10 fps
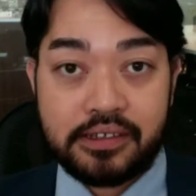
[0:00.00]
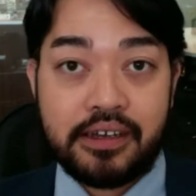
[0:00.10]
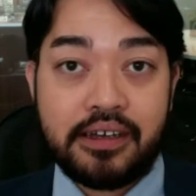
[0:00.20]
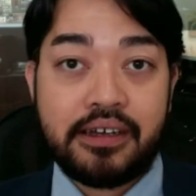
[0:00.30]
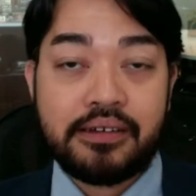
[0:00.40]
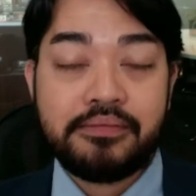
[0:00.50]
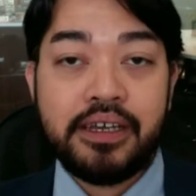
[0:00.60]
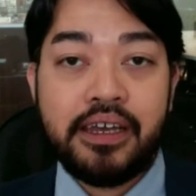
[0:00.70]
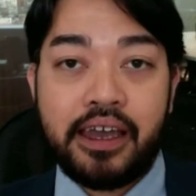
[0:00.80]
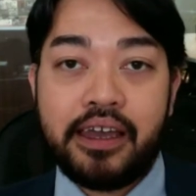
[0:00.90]

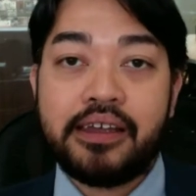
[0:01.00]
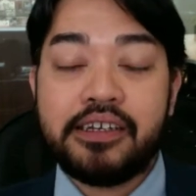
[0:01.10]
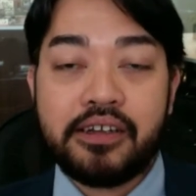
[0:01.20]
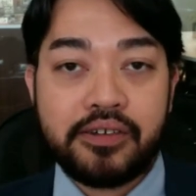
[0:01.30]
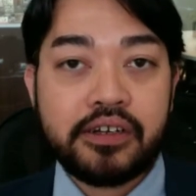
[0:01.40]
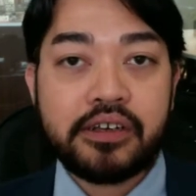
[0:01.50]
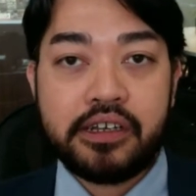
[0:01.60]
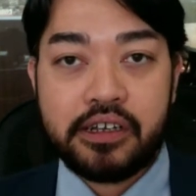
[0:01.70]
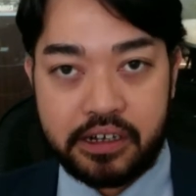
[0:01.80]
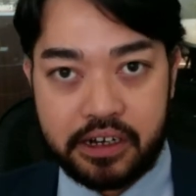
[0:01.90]
And
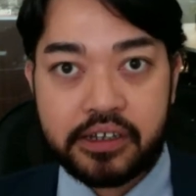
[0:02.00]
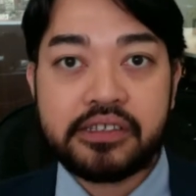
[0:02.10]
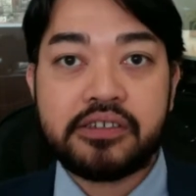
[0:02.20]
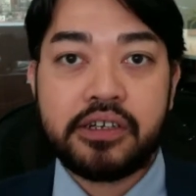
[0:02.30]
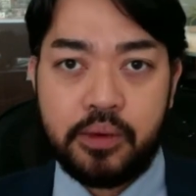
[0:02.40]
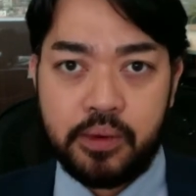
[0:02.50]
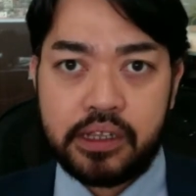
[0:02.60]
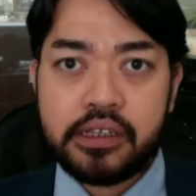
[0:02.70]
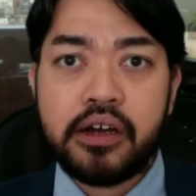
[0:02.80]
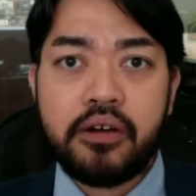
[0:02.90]
your current attorney will
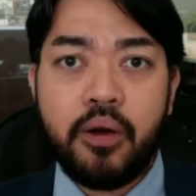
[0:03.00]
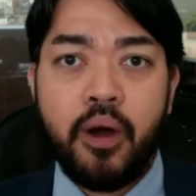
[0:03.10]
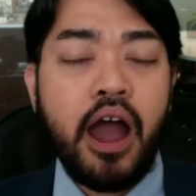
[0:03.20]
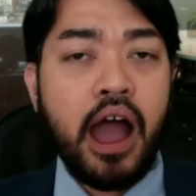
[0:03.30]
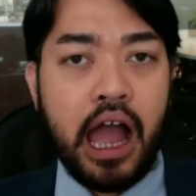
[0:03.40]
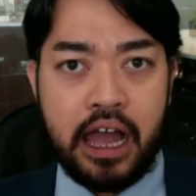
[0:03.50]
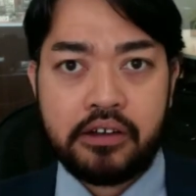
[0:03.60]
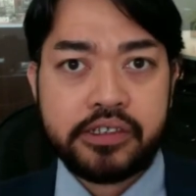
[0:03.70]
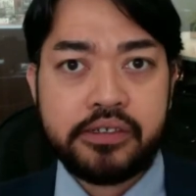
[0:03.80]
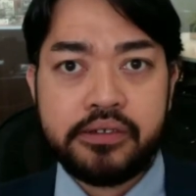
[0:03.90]
know how
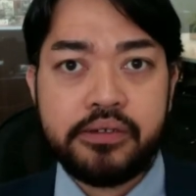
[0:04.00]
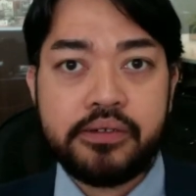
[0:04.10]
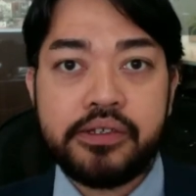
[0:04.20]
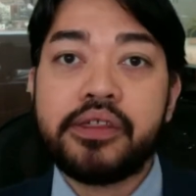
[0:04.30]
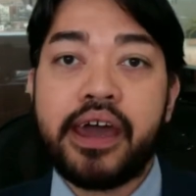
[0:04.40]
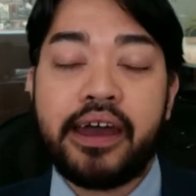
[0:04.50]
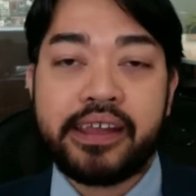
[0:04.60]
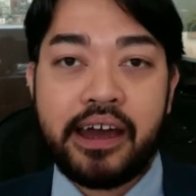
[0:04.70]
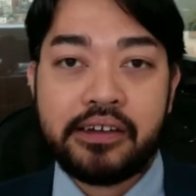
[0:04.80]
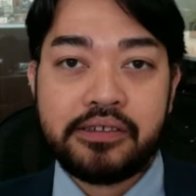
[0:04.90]
to do that,
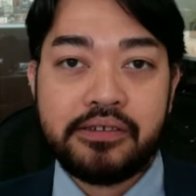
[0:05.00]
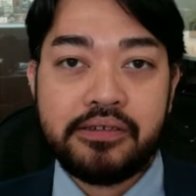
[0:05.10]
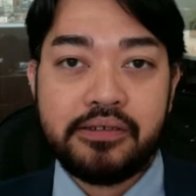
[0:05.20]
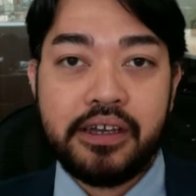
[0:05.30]
how to